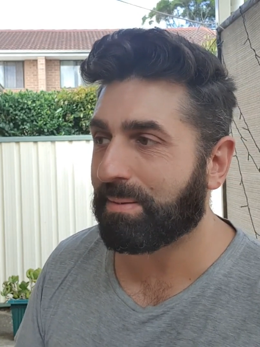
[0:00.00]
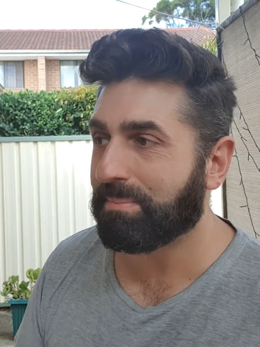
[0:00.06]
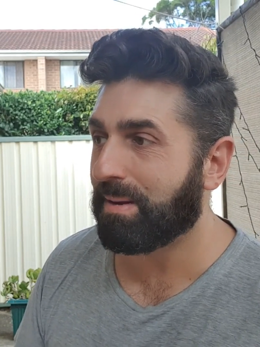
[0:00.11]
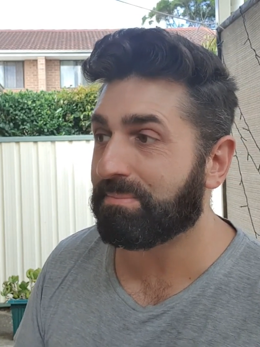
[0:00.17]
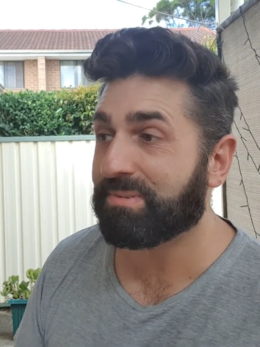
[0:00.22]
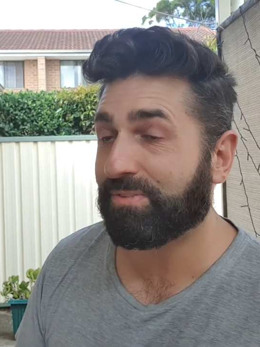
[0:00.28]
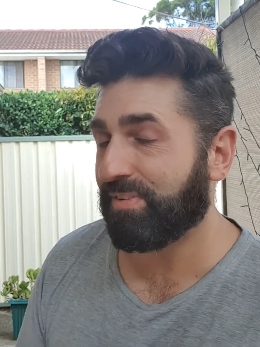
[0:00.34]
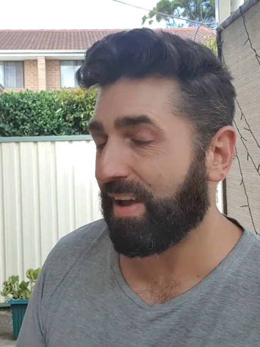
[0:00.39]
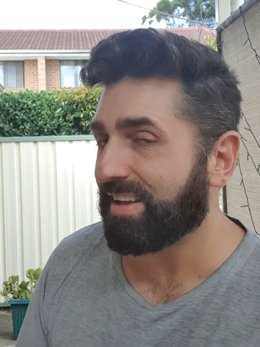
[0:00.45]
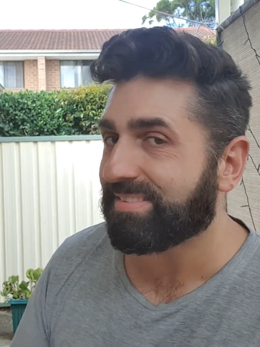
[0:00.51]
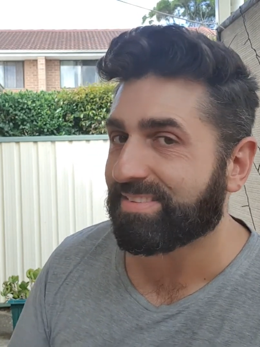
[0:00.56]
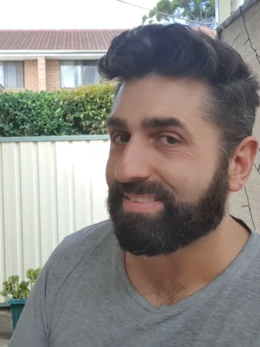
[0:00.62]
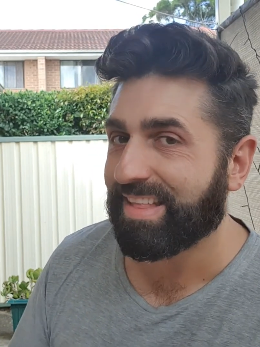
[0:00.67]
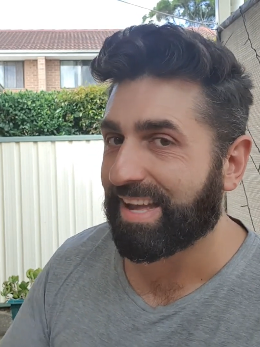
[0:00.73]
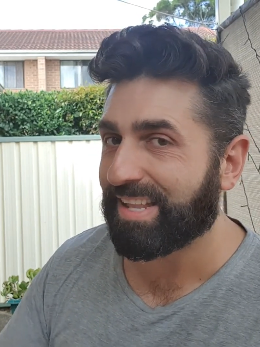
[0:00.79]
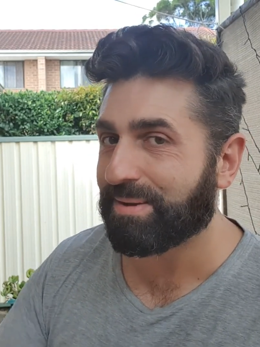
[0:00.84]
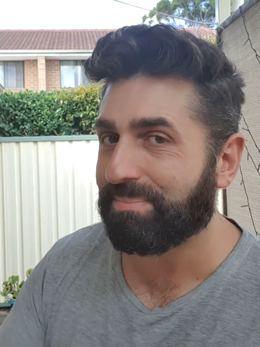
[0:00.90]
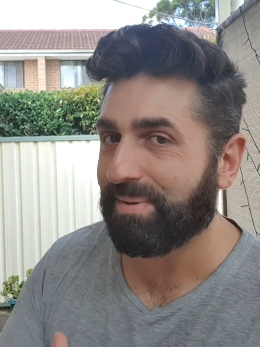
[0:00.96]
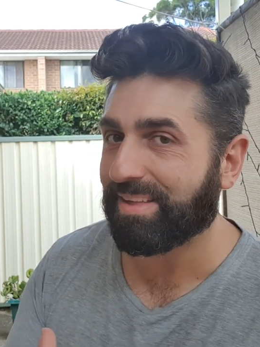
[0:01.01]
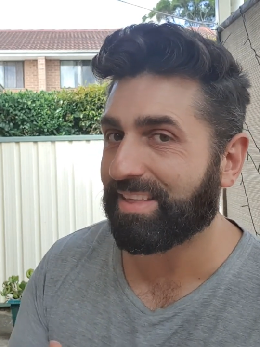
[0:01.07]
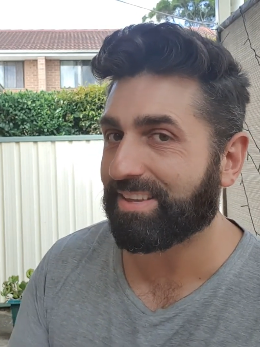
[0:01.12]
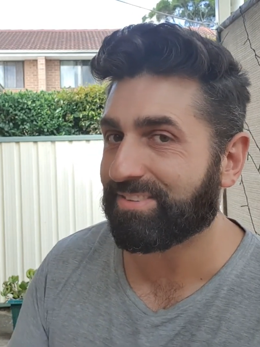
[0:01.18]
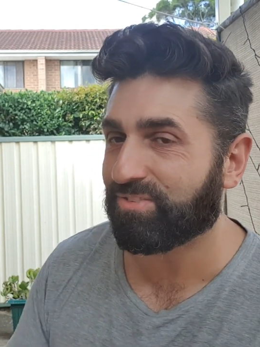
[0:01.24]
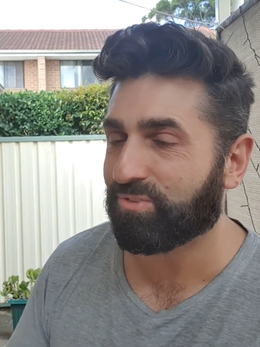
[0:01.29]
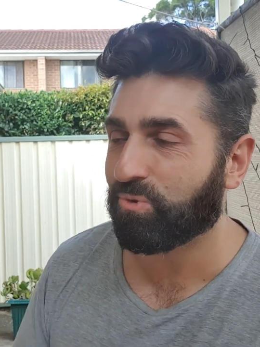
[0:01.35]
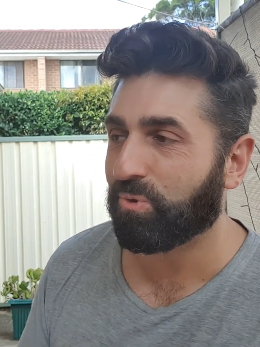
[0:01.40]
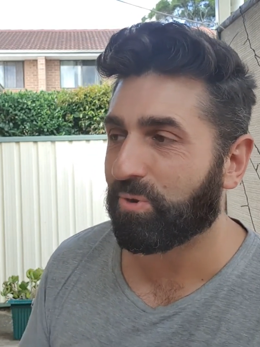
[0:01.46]
my mum's fascinated by
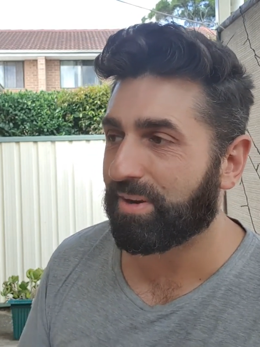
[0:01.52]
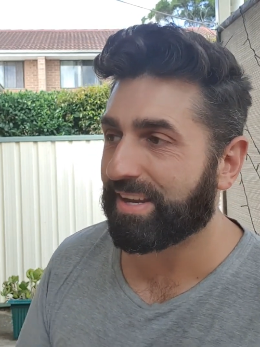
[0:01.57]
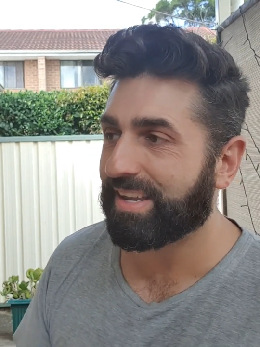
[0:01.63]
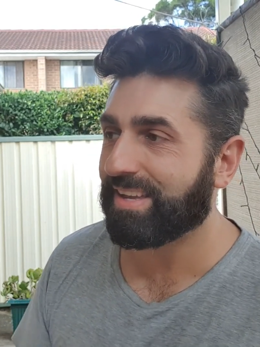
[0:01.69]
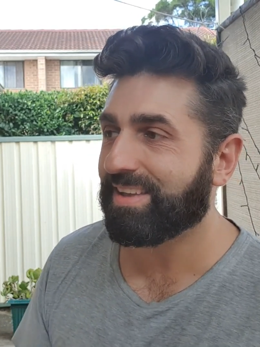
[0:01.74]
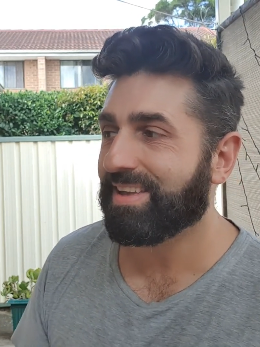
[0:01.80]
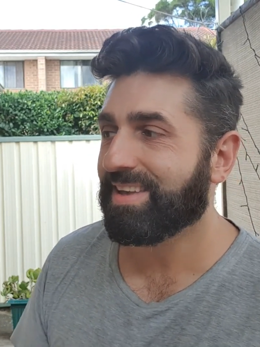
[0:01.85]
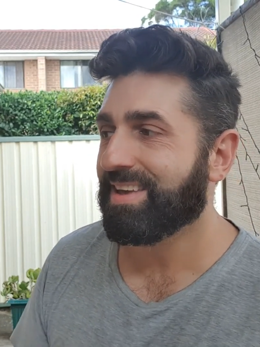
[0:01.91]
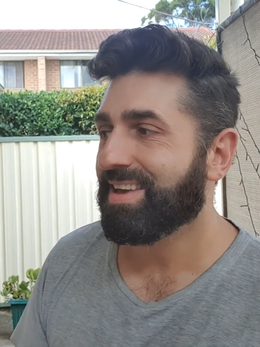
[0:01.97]
that story.